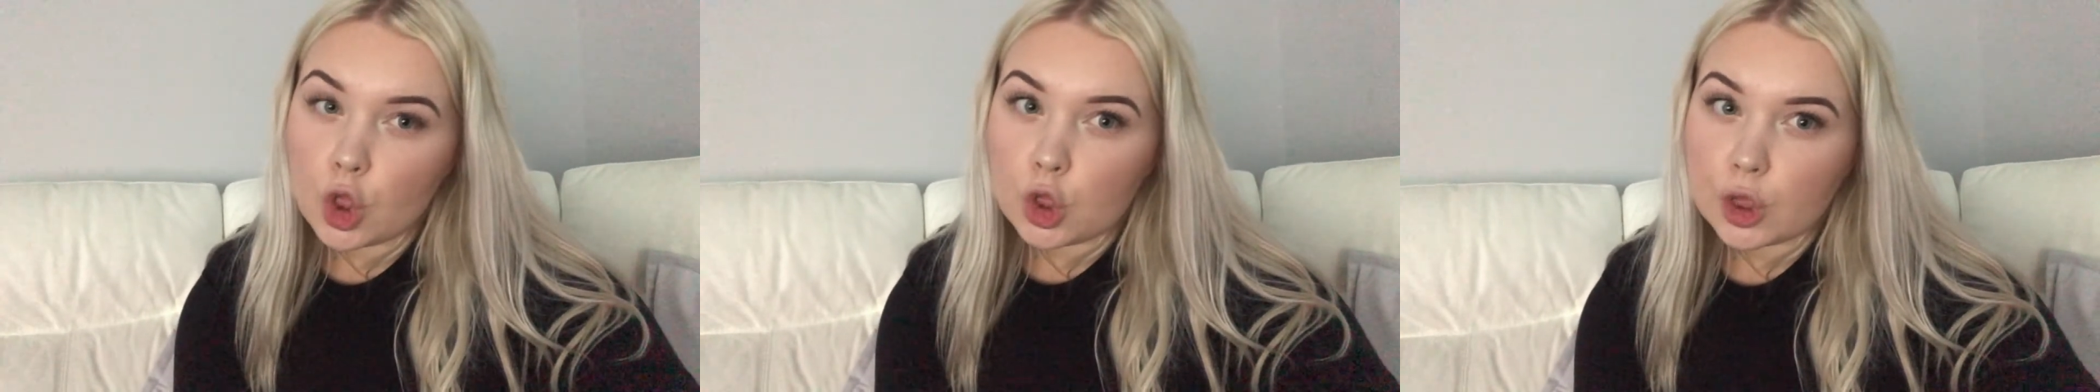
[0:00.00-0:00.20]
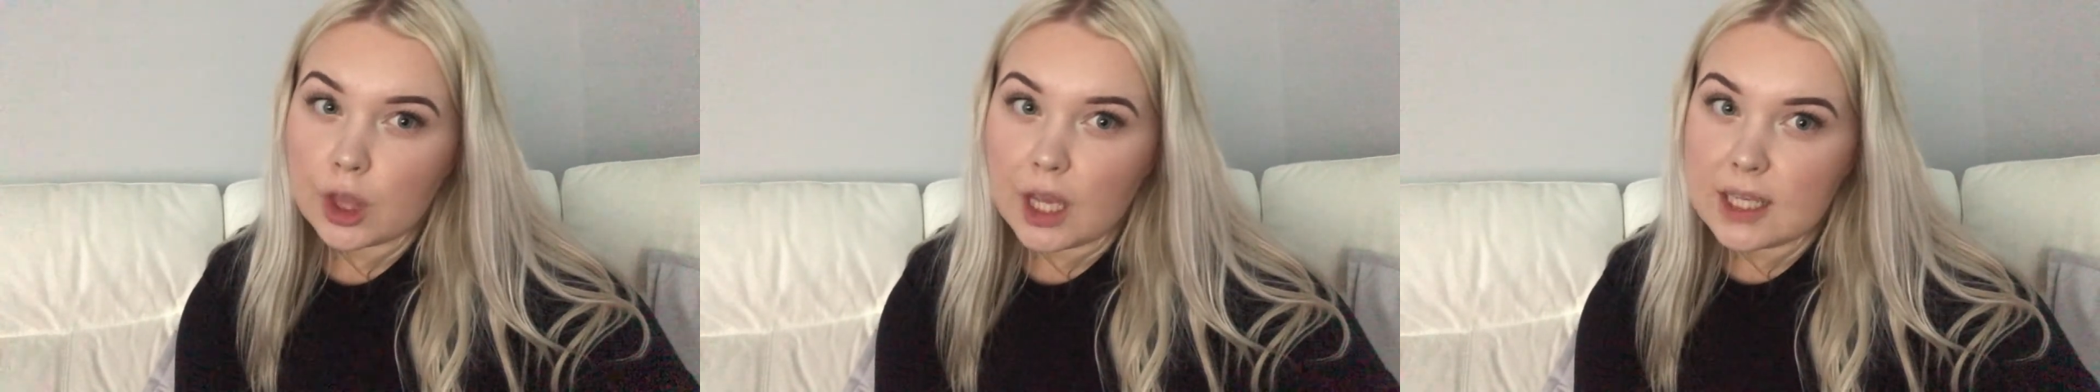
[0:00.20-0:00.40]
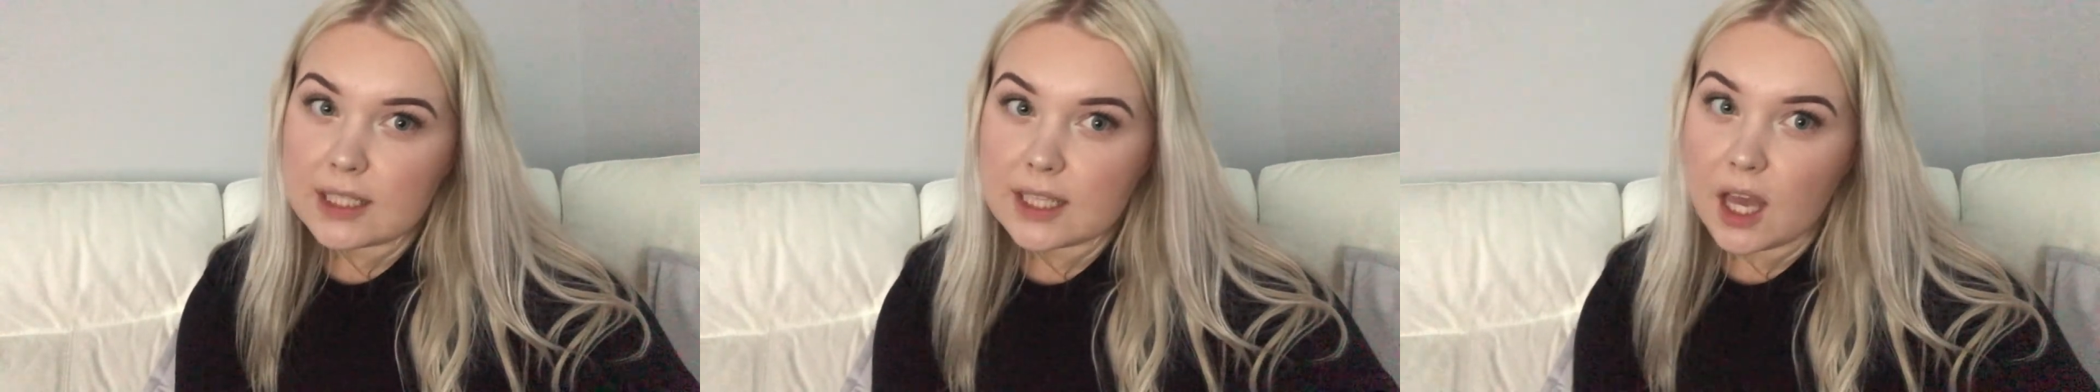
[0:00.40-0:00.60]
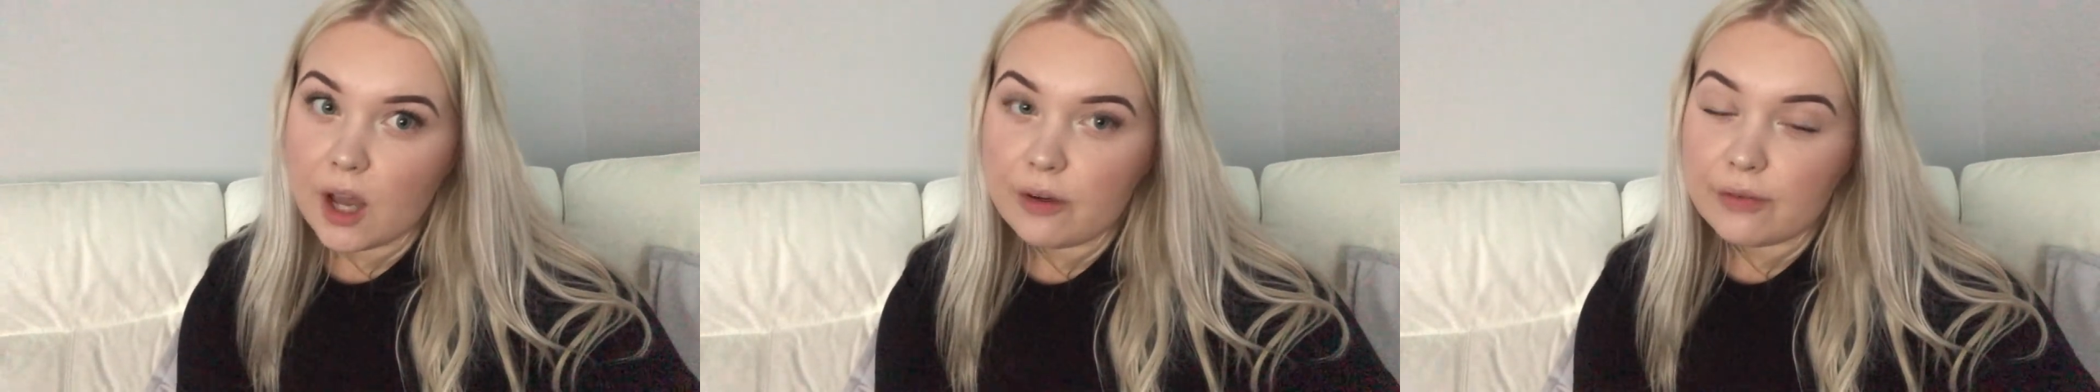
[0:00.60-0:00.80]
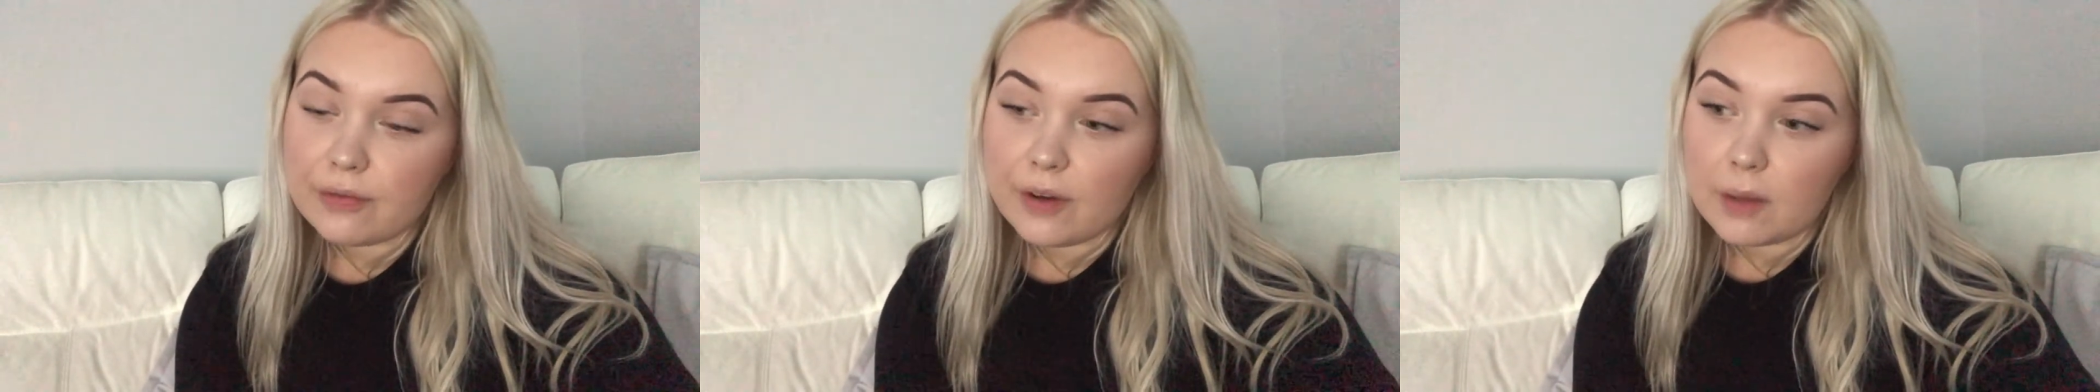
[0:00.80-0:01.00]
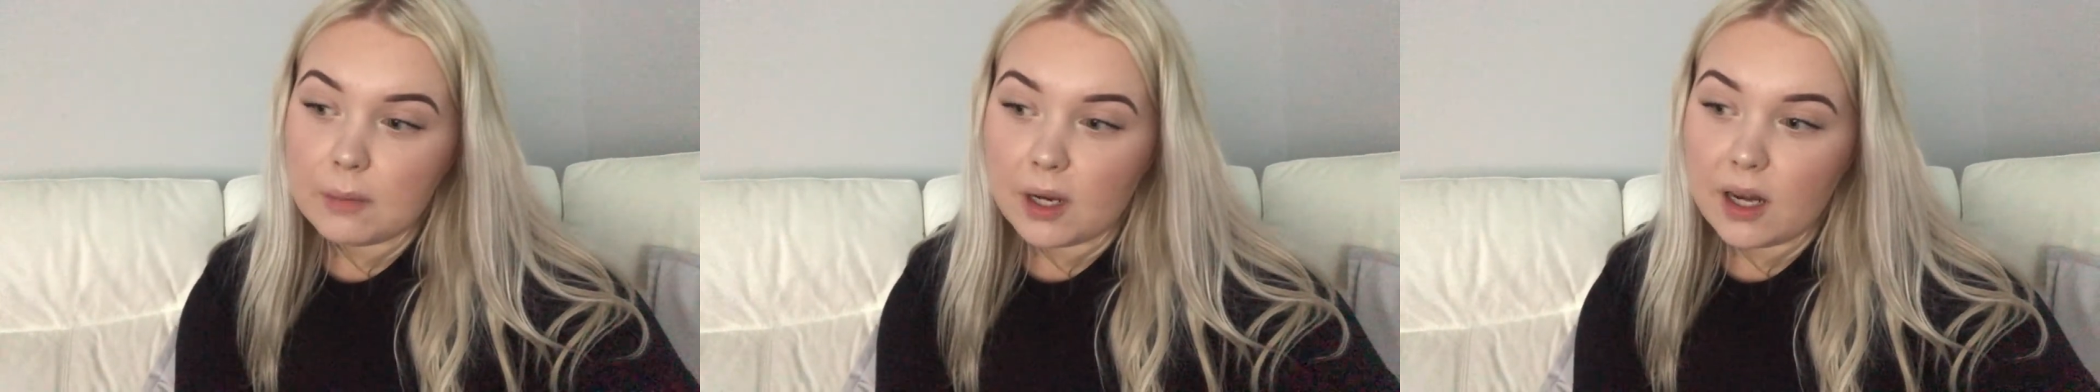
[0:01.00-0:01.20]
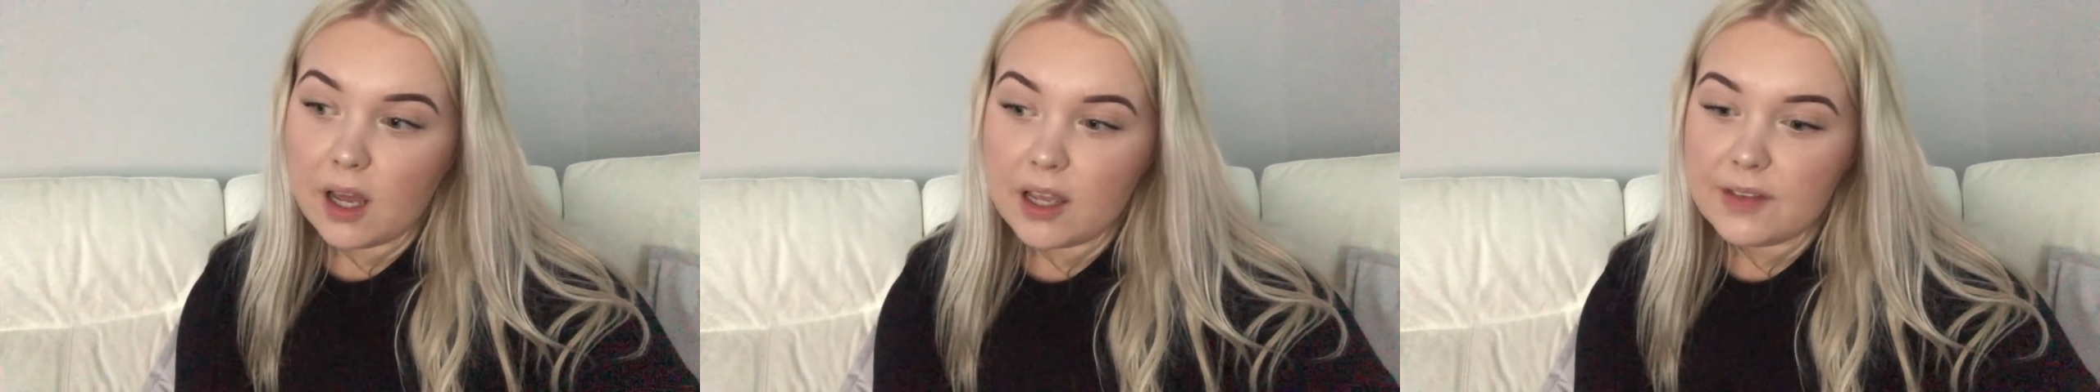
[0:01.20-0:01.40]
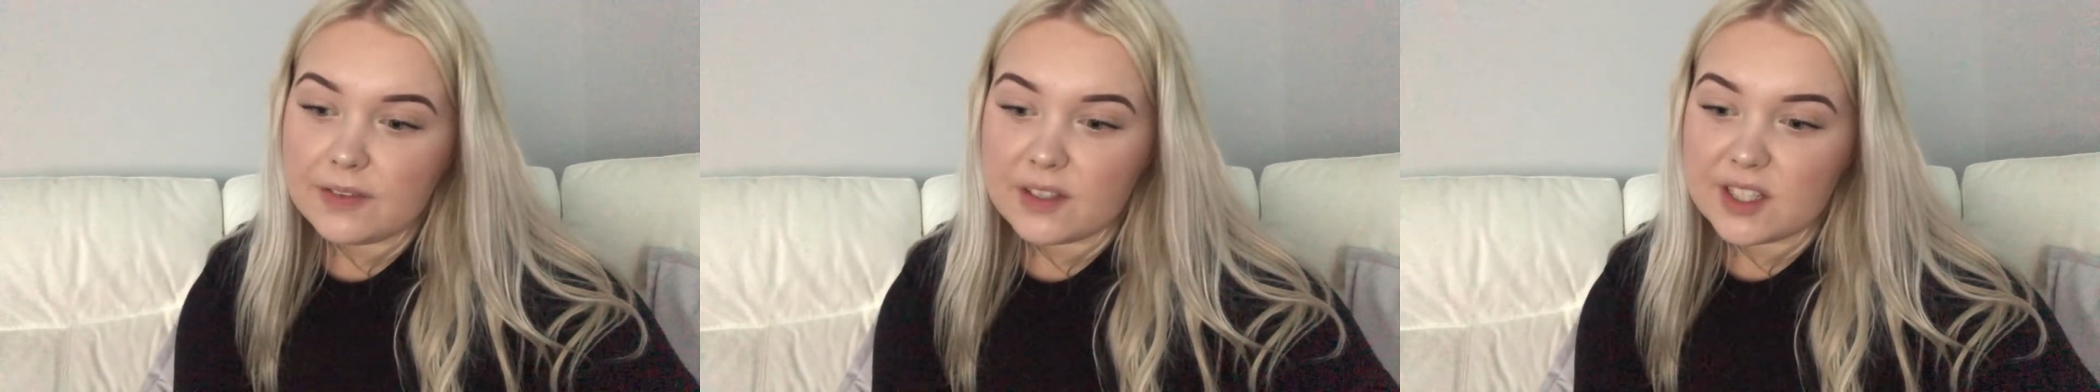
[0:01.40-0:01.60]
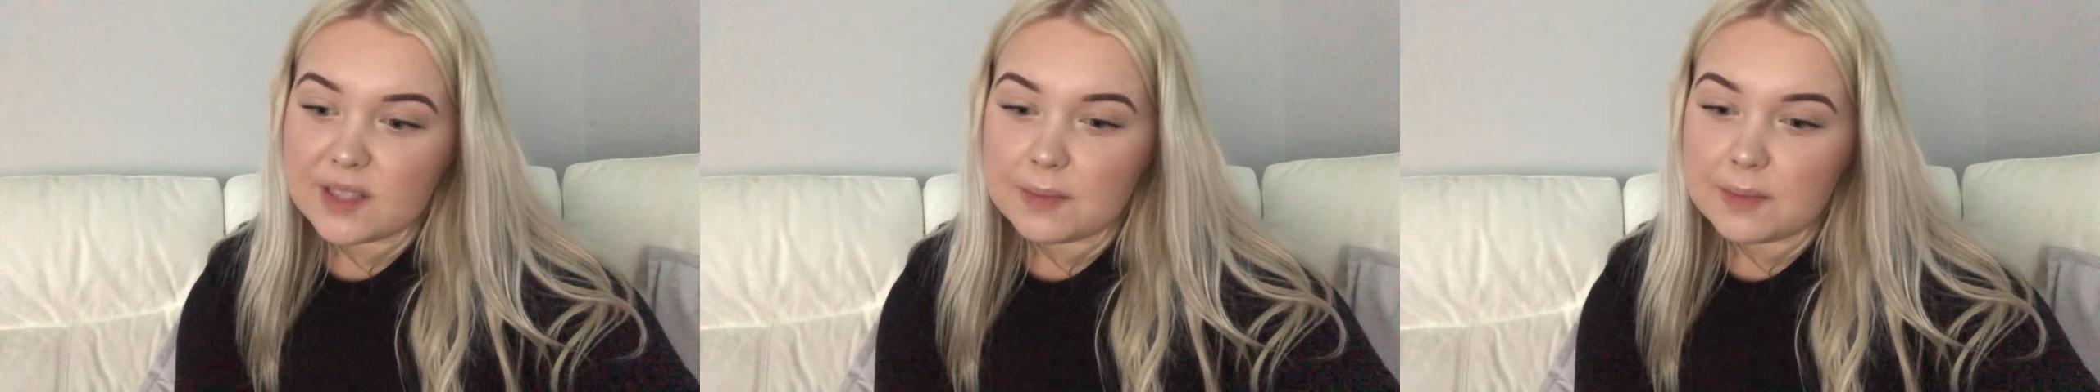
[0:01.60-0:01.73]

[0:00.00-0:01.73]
that's how fun my life is.